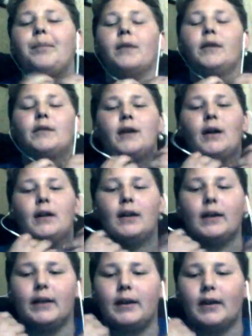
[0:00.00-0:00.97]
It's kind of
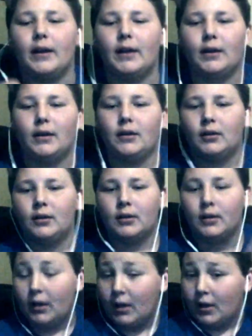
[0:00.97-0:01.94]
like a,
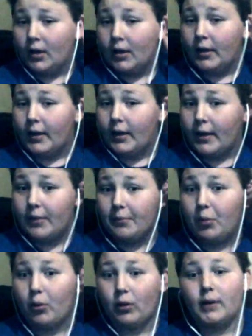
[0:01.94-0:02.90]

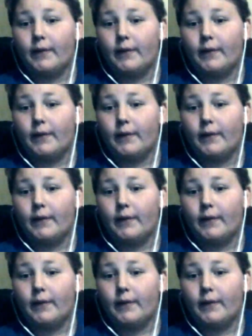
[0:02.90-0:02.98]
important